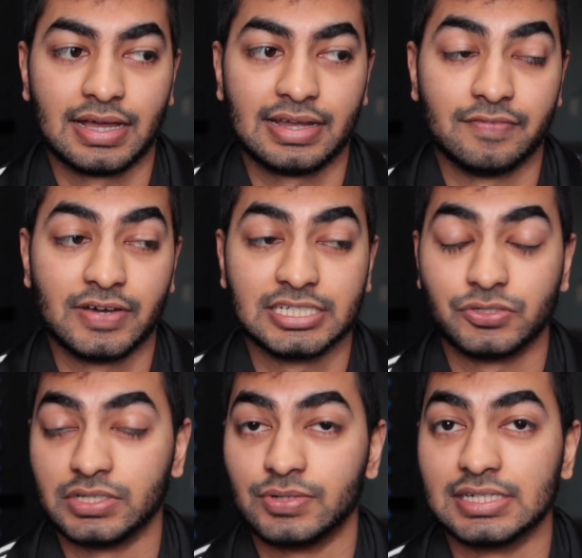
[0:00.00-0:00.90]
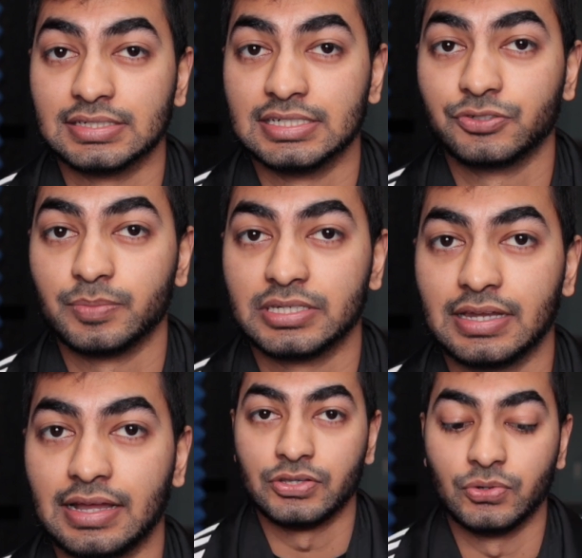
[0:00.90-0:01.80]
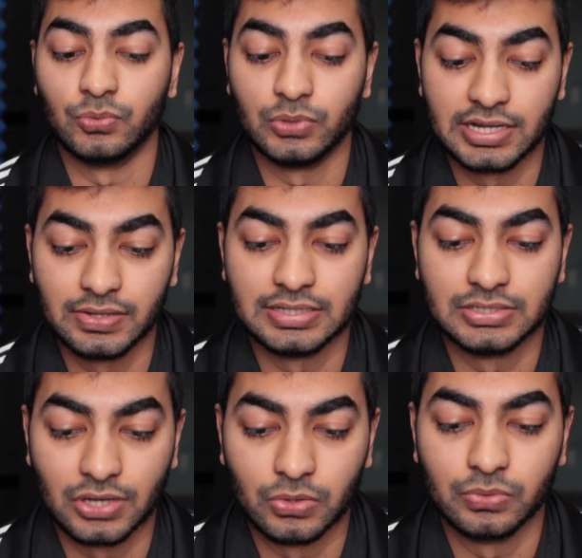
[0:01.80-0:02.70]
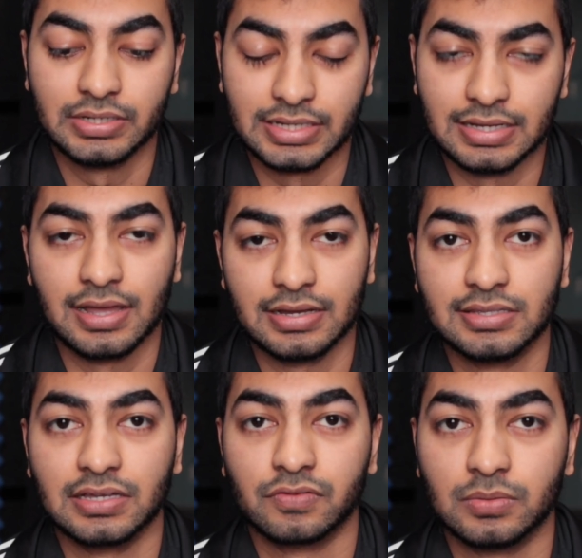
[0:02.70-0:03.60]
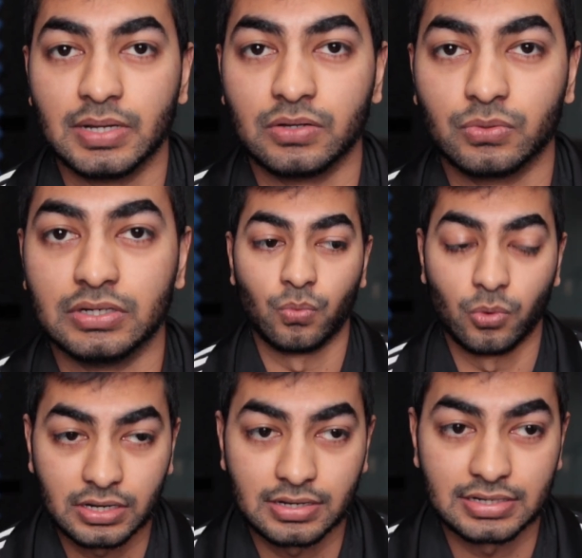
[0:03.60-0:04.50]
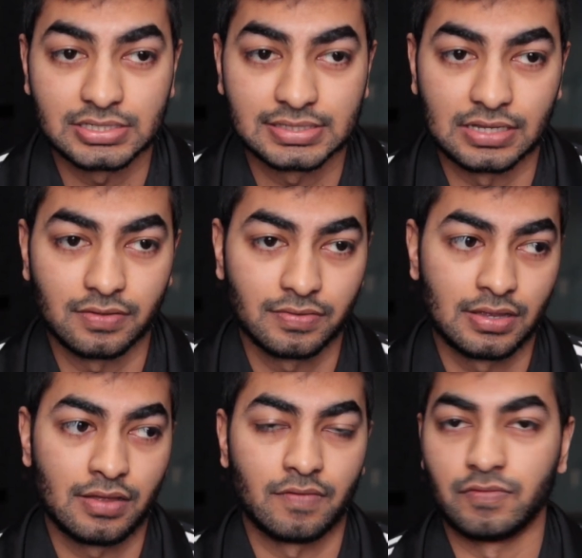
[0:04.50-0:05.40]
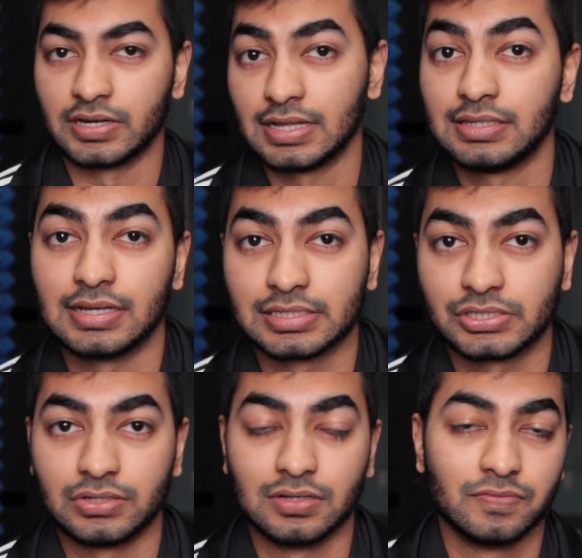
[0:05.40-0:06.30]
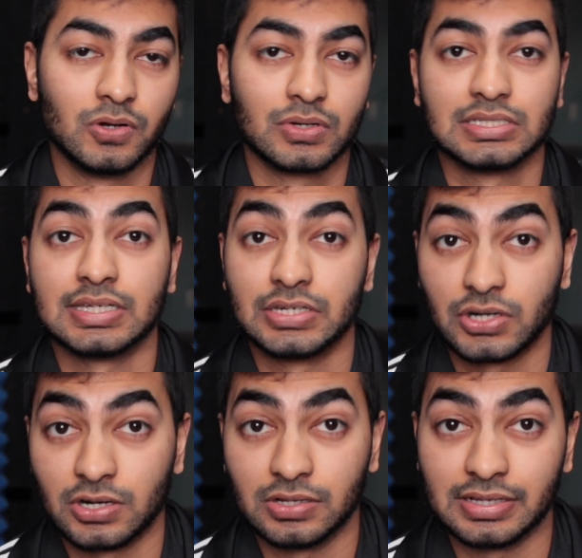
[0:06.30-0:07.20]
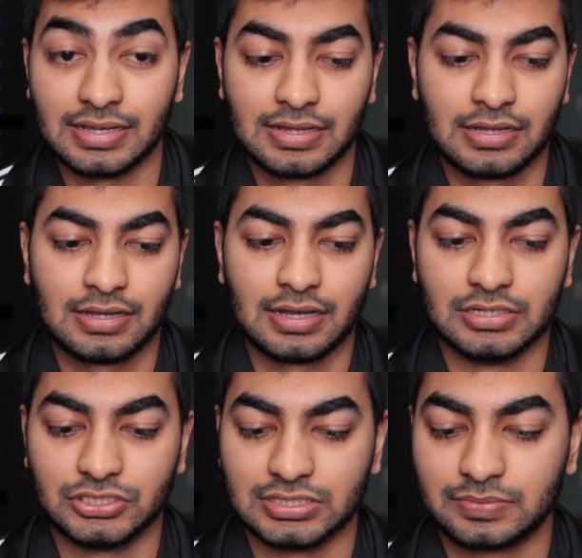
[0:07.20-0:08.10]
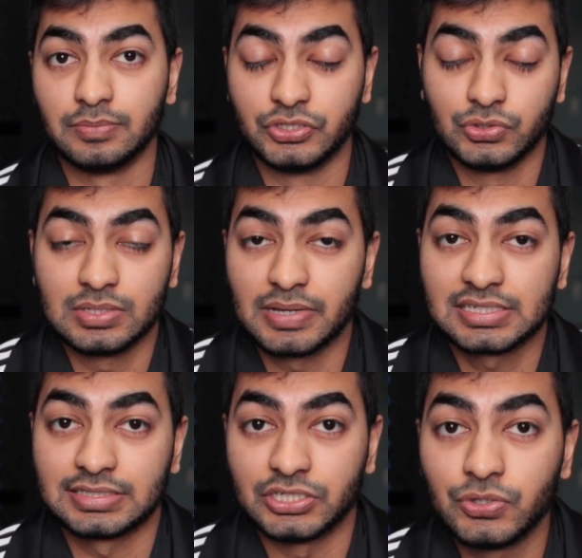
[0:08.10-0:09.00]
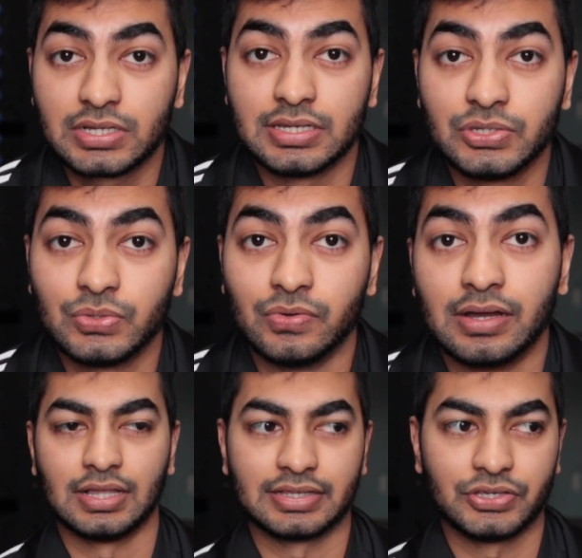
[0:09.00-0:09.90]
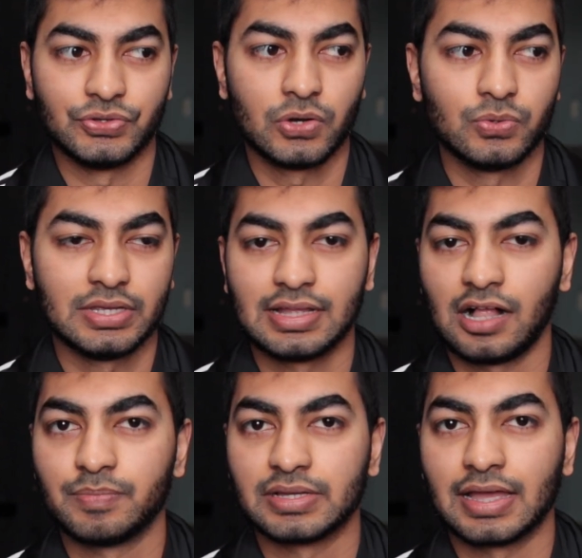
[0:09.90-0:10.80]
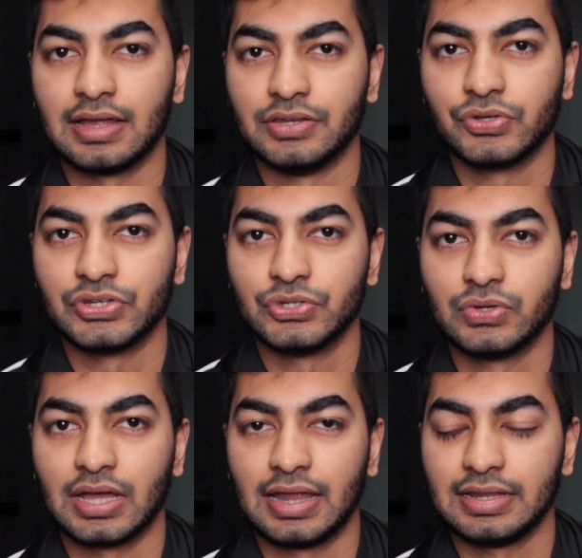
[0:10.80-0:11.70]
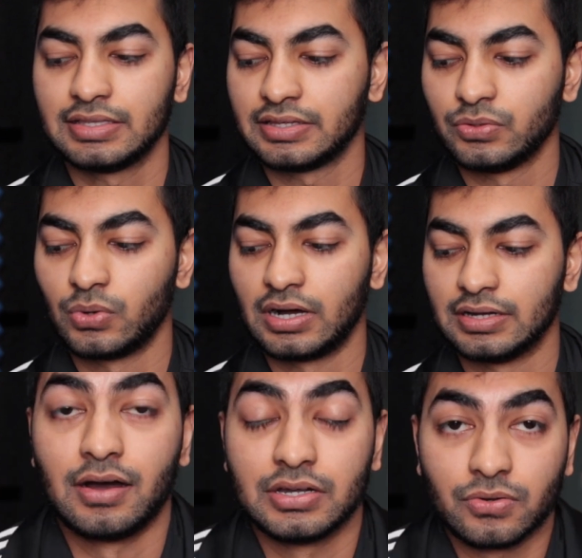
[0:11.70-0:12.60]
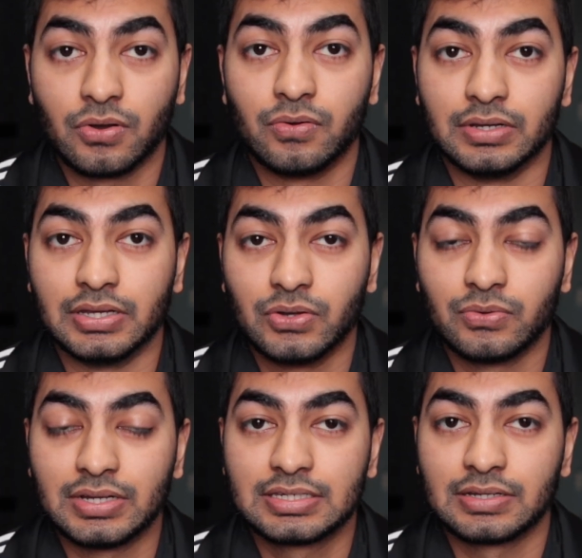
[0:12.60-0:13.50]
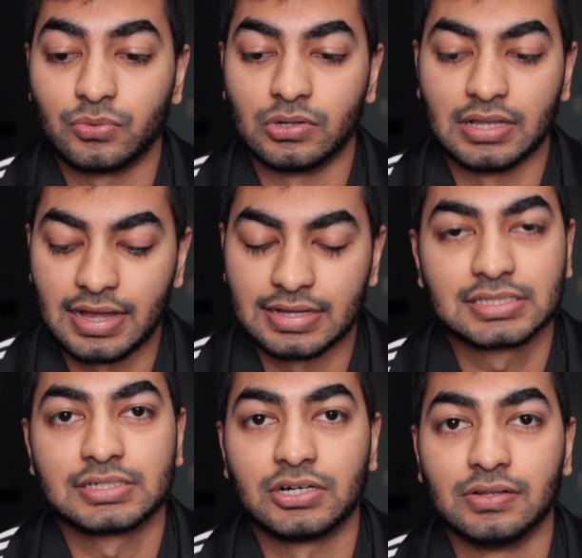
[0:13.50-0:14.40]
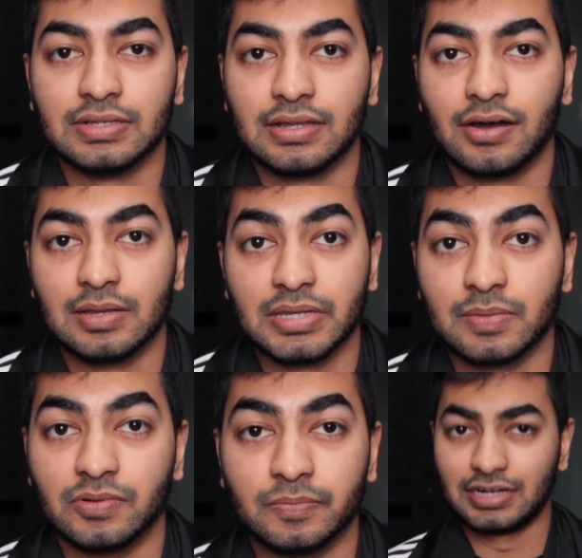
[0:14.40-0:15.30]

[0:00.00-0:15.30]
That advice really resonates with me today. You really don't need anything from anyone. Work on yourself, forget the external, focus internally, and just do the best that you can do. Like you don't need a helping hand. You can do anything you want on your own. You don't need to rely externally on people.